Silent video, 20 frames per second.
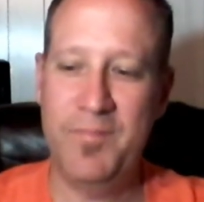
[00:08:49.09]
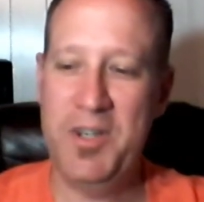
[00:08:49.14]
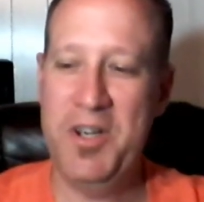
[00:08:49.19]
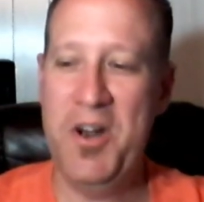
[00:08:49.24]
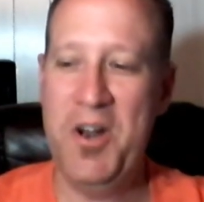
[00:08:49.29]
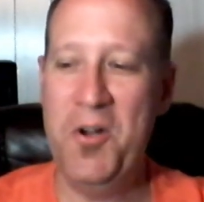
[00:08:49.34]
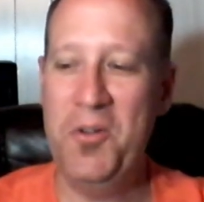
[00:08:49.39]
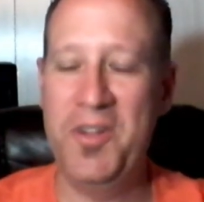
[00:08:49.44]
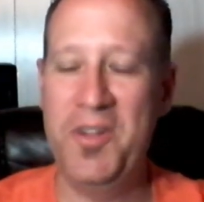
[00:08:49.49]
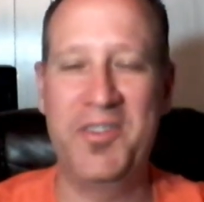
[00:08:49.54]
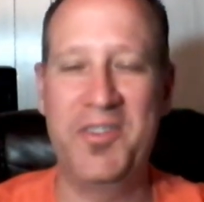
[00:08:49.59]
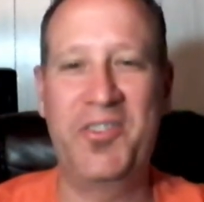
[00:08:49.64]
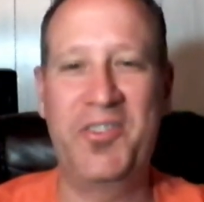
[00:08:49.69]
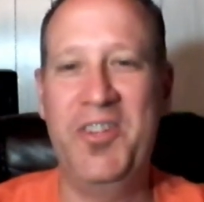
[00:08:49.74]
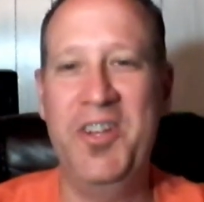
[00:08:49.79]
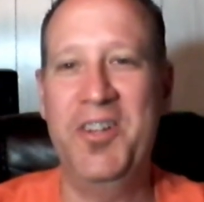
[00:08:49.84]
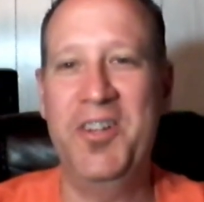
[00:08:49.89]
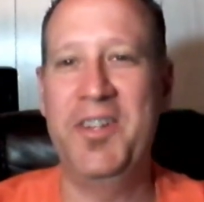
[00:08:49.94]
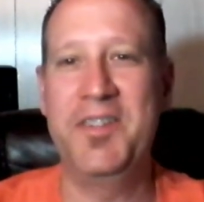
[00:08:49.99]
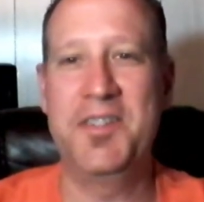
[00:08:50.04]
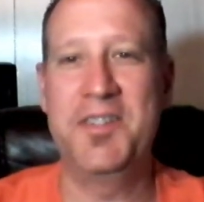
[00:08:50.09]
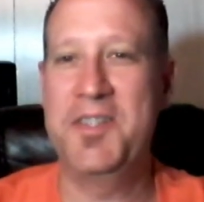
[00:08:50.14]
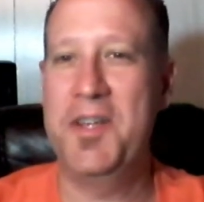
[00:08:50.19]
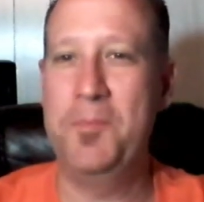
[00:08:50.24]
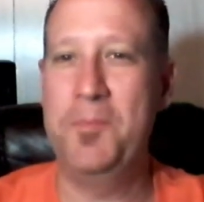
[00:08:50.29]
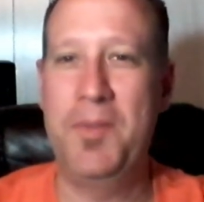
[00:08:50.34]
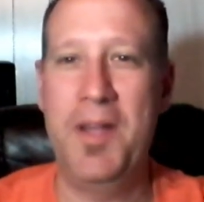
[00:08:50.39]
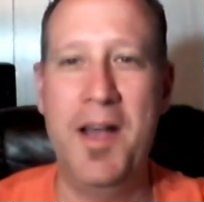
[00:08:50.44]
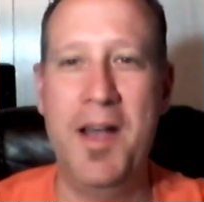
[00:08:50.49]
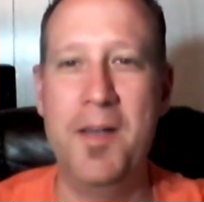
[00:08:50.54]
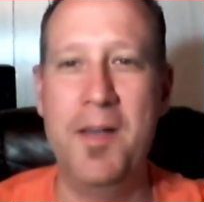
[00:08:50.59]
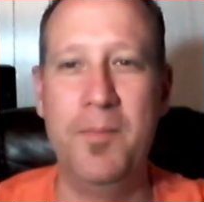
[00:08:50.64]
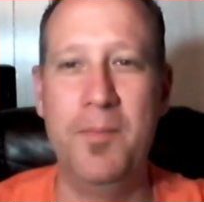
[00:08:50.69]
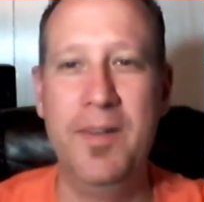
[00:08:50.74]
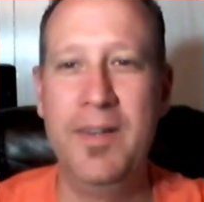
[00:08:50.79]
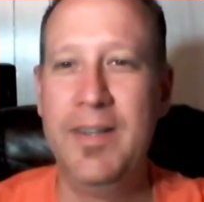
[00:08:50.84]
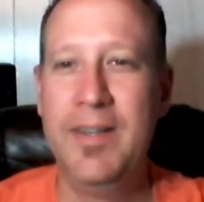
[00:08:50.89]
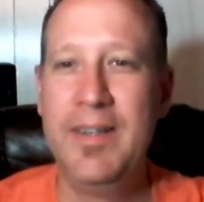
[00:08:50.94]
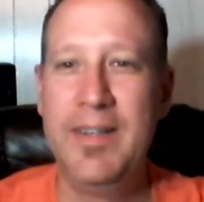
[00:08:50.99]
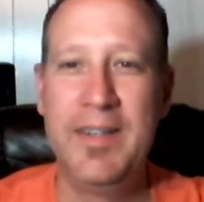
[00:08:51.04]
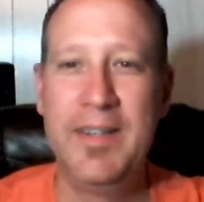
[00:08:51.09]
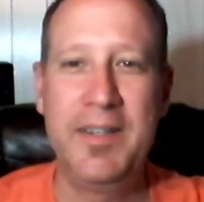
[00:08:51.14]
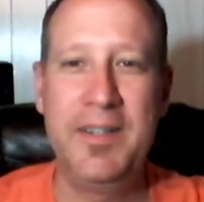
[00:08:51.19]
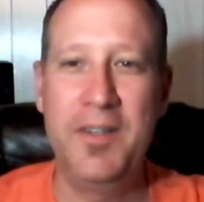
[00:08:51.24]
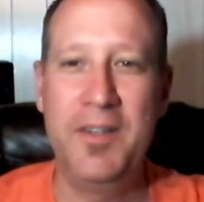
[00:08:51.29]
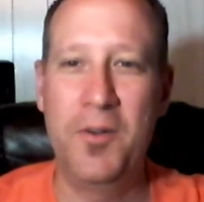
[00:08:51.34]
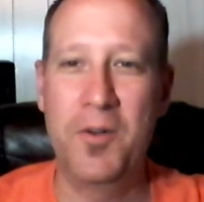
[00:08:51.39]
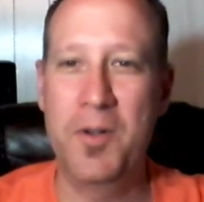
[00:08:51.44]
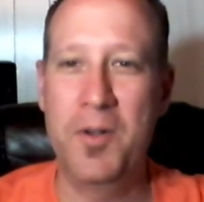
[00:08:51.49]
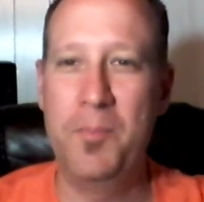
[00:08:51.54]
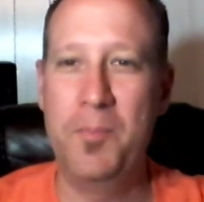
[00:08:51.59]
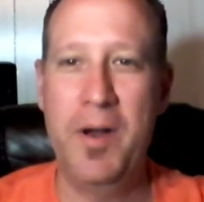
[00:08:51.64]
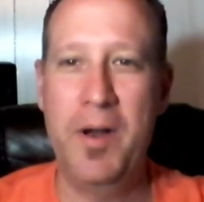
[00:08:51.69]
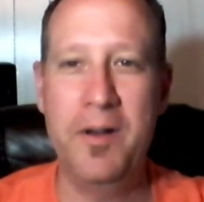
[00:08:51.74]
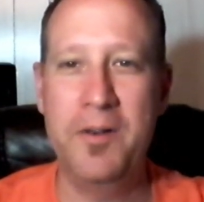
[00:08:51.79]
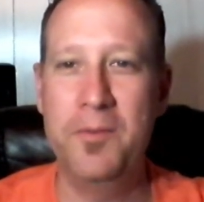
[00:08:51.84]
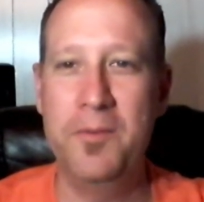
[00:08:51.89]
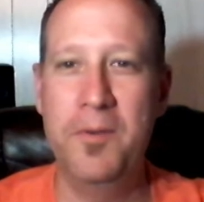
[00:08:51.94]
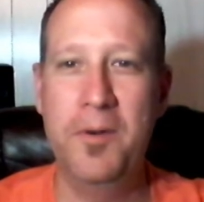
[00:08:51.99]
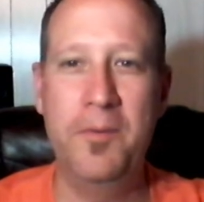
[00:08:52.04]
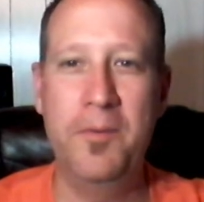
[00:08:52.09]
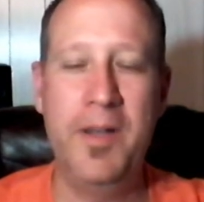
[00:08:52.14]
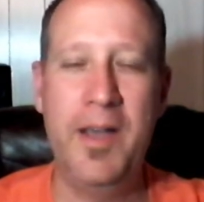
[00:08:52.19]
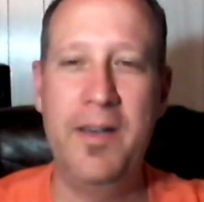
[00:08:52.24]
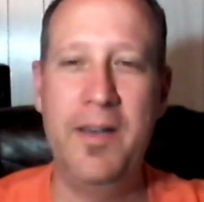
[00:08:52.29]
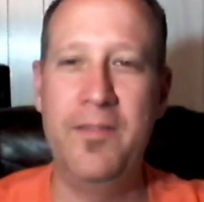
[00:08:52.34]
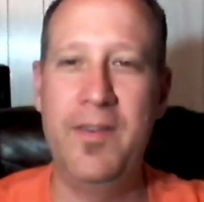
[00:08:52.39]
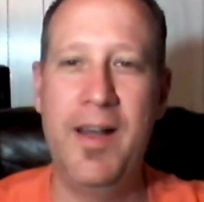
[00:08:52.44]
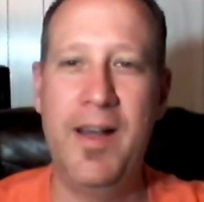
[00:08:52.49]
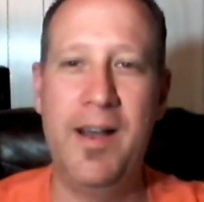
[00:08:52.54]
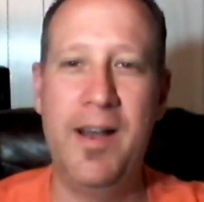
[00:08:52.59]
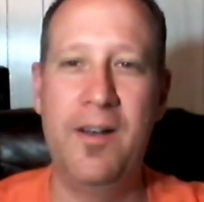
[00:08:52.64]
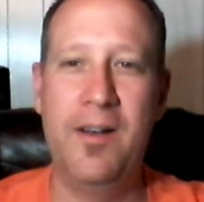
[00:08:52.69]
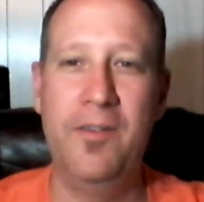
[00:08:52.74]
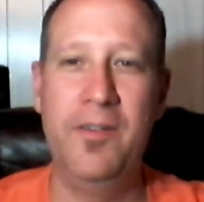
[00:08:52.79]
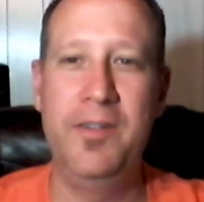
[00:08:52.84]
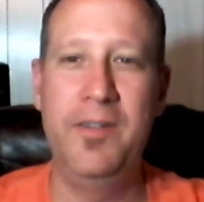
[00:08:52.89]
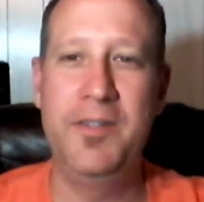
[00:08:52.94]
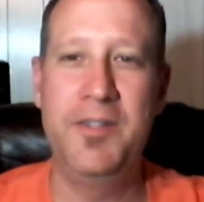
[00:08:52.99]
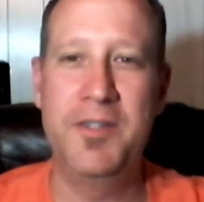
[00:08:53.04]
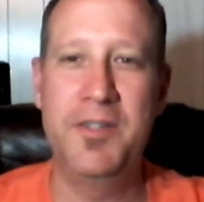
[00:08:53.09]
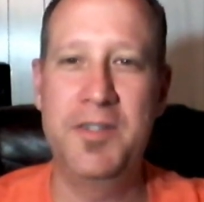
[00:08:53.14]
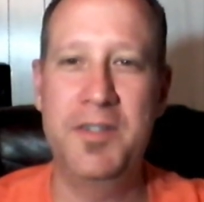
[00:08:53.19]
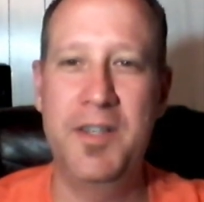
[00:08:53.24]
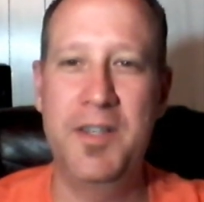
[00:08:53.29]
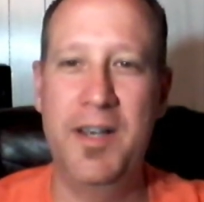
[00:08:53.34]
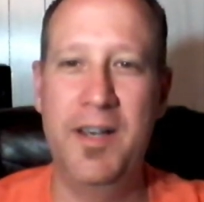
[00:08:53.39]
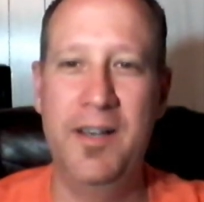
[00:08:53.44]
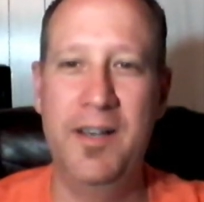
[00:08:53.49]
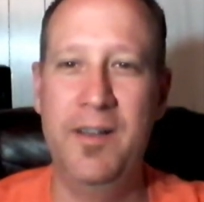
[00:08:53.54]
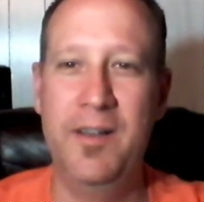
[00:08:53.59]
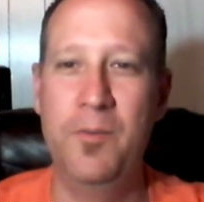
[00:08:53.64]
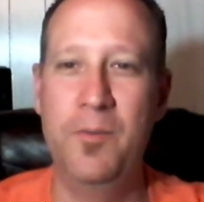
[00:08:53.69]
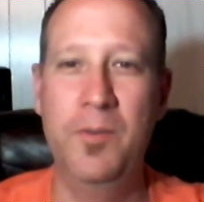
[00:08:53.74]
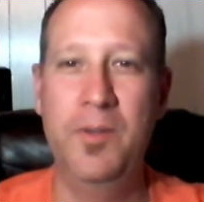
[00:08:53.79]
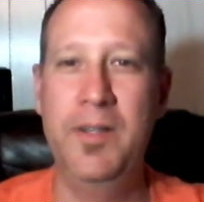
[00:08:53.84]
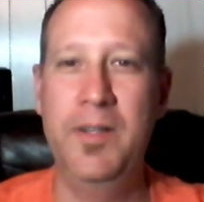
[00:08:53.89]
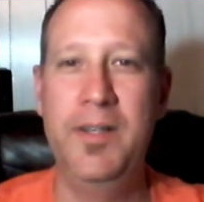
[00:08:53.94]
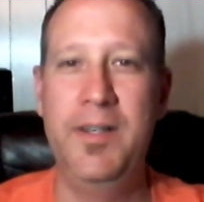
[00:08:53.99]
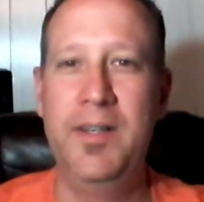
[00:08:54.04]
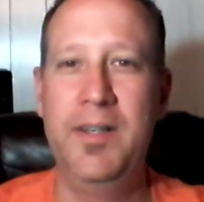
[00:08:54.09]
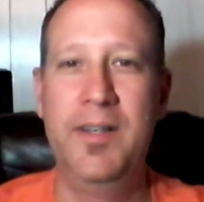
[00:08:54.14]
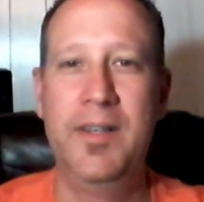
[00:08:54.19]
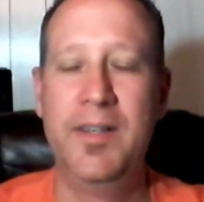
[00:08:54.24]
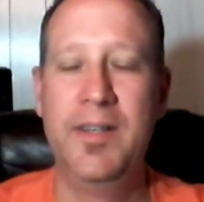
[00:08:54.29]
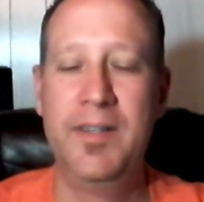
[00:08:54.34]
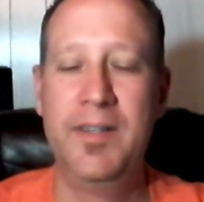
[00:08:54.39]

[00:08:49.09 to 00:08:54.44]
it's still at the same time, compared to what we have now, it just, it really